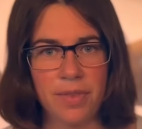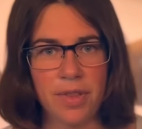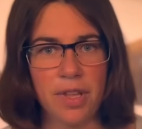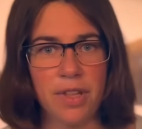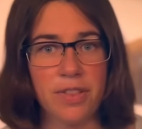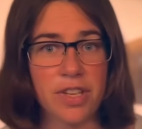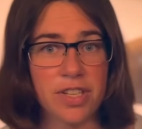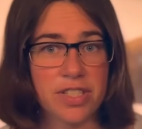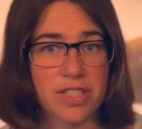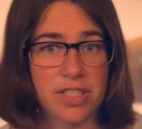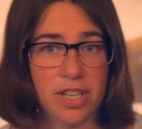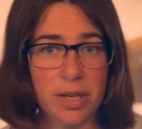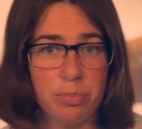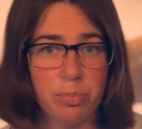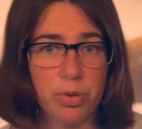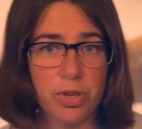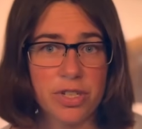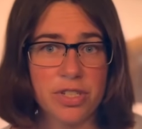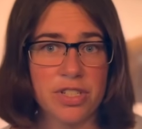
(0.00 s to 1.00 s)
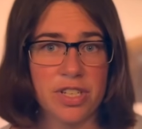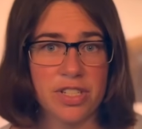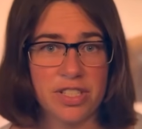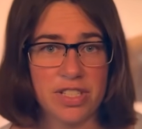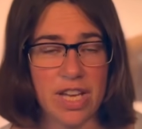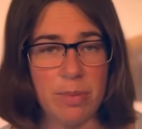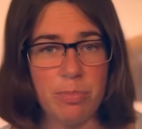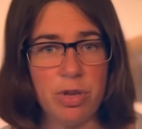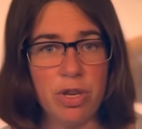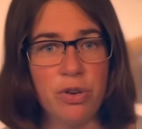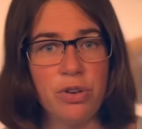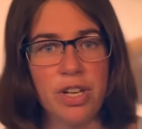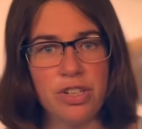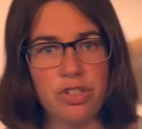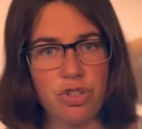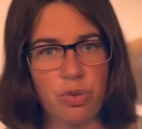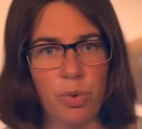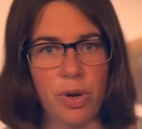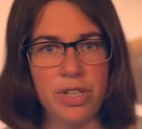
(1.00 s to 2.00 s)
The Sun Princess debuted
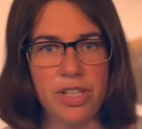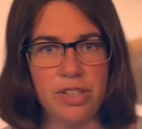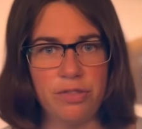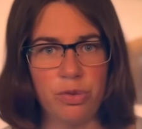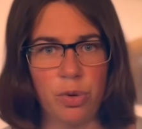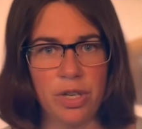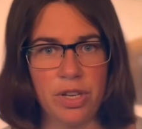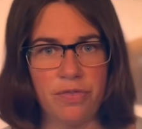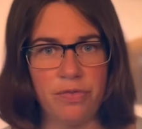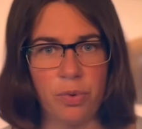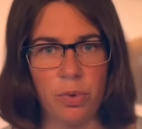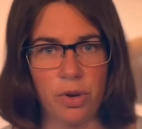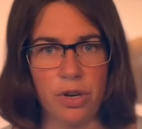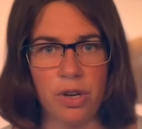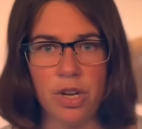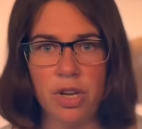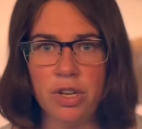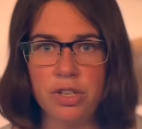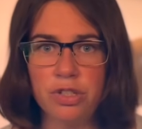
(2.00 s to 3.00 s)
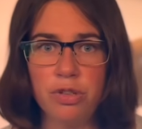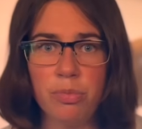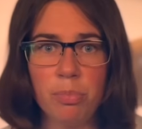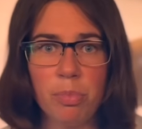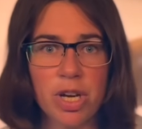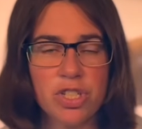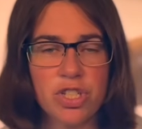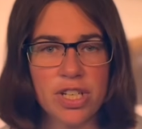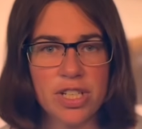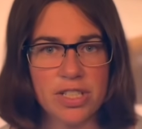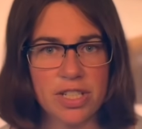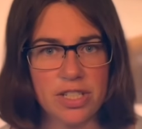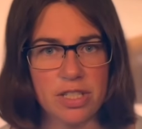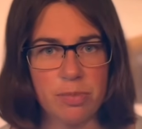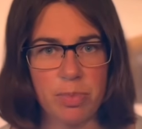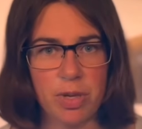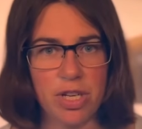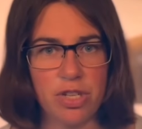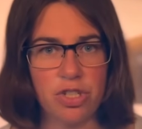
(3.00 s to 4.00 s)
in 2024 to much
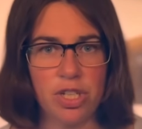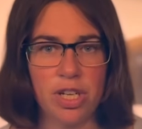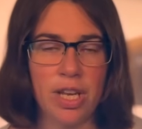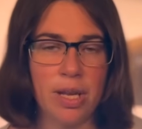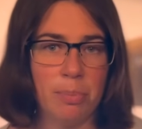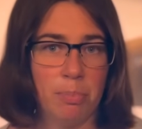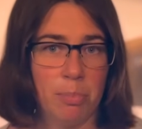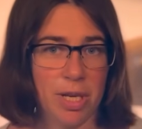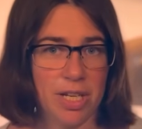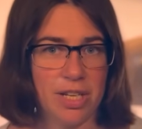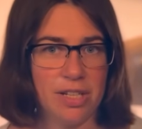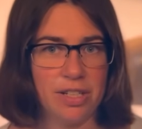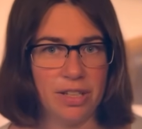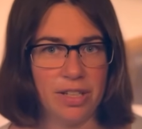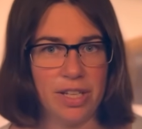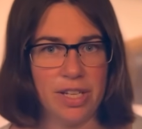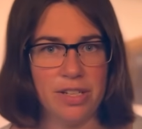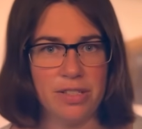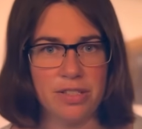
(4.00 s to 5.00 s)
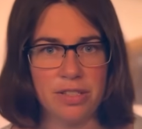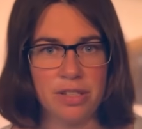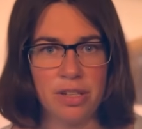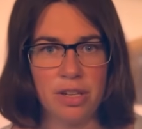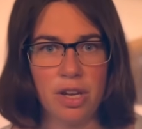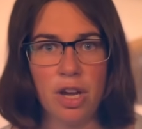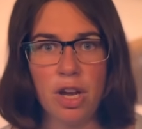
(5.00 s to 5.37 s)
anticipation and many delays.